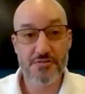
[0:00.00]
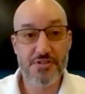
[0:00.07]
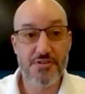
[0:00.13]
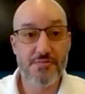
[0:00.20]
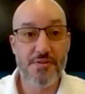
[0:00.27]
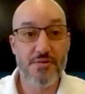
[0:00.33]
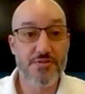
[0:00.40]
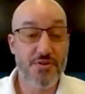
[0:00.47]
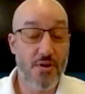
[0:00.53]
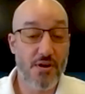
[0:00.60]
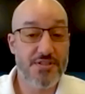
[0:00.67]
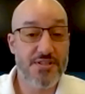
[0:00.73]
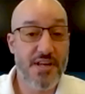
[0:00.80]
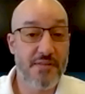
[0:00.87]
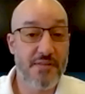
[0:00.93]
to those
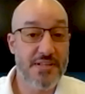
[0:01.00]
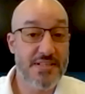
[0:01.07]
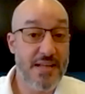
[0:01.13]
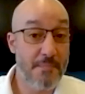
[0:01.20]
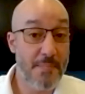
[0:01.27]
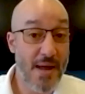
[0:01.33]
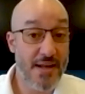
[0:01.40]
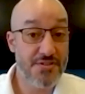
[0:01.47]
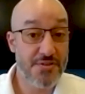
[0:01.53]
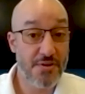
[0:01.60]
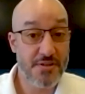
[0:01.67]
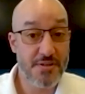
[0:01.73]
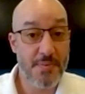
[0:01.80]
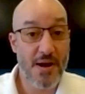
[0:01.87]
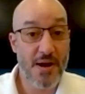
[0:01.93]
cost savings that Max
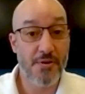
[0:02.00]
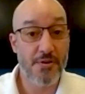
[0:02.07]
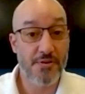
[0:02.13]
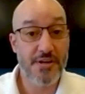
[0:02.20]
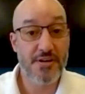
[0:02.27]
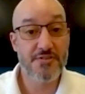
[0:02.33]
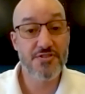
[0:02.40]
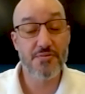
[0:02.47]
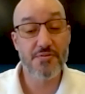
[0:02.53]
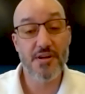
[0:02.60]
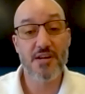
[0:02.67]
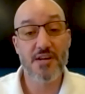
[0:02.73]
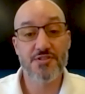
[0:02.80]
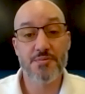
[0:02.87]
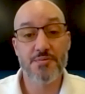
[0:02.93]
talked about earlier. So the
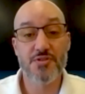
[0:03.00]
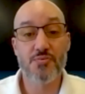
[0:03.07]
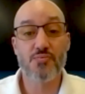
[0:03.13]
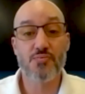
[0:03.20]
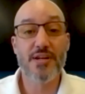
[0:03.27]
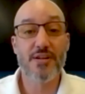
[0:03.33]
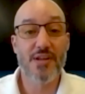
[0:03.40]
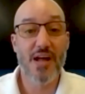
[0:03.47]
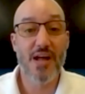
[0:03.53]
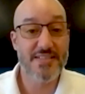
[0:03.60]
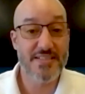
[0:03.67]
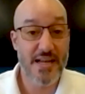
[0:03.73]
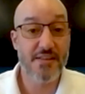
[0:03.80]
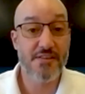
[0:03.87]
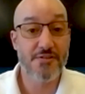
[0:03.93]
customers realize
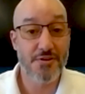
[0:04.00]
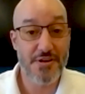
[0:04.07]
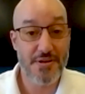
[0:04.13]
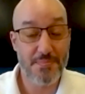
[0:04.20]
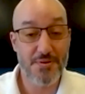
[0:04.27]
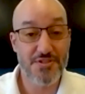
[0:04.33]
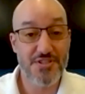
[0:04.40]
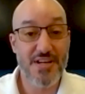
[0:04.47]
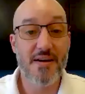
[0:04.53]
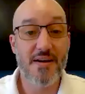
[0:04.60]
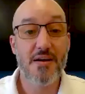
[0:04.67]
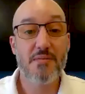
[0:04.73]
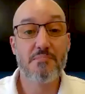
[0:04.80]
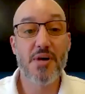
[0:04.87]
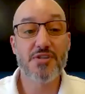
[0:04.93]
that 30%
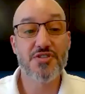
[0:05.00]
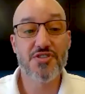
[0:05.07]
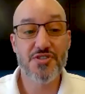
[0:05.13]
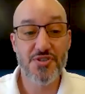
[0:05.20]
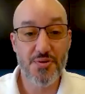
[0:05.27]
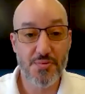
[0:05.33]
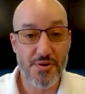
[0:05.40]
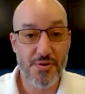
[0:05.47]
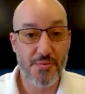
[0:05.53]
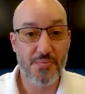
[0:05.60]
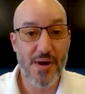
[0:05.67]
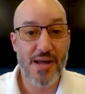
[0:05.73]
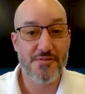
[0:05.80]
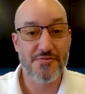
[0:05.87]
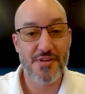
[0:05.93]
much sooner
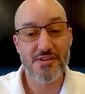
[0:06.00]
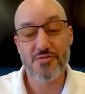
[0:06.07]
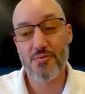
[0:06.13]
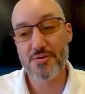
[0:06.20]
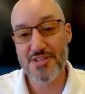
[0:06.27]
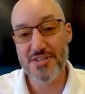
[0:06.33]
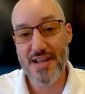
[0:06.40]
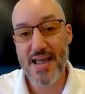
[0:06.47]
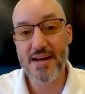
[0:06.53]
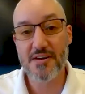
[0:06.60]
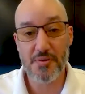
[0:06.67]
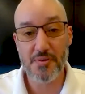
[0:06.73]
rather than towards the end of a